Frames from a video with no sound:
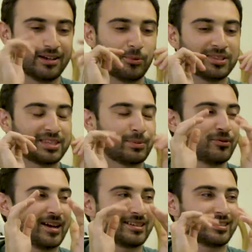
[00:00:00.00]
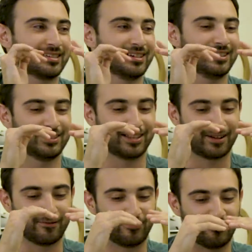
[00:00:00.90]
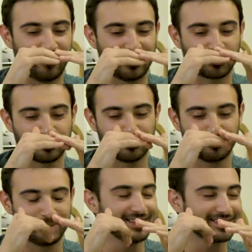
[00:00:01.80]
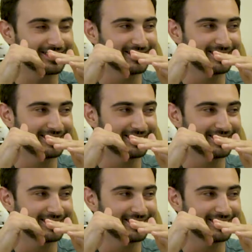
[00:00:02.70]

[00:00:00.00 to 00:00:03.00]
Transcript: Once they perfect like vegetable meat,